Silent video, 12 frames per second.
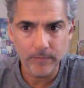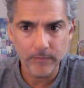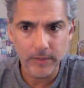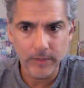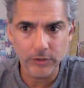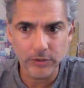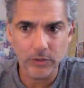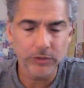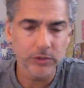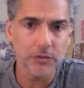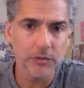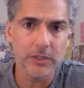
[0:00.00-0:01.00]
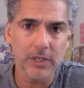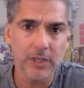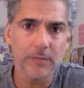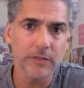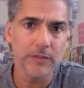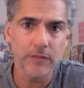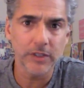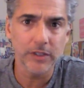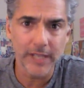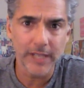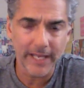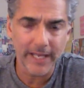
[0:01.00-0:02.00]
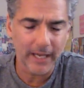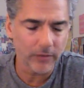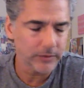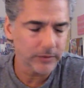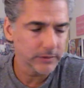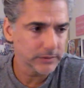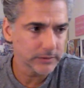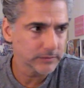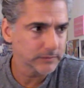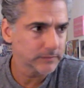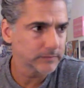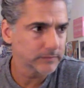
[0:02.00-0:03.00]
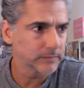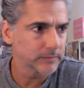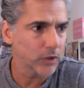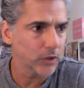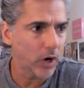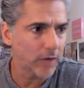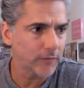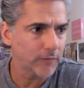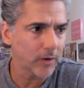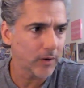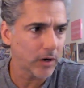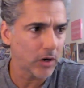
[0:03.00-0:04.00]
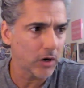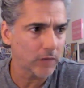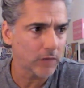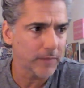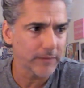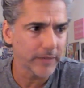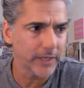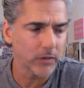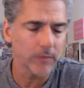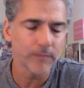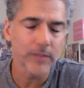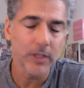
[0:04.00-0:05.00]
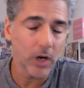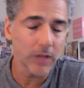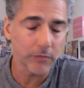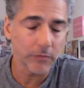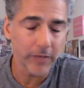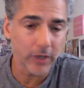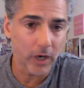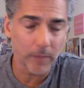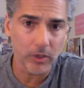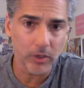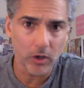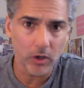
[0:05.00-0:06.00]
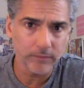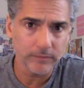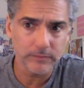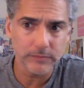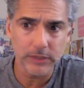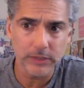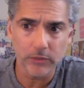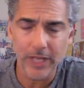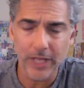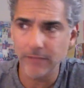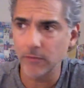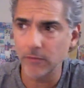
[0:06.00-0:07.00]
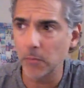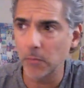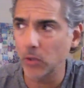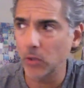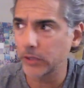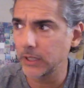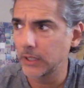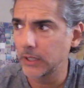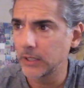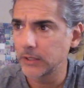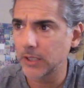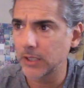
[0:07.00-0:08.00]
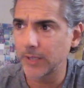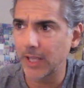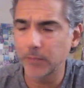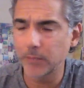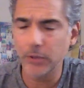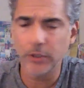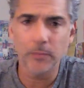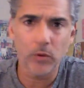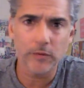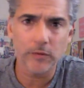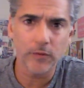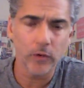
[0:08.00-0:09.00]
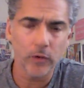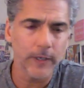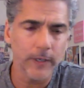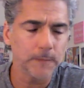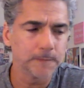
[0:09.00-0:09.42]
And so until the company figured that out, off my radar, on the radar, but not even remotely something I'd put in the portfolio.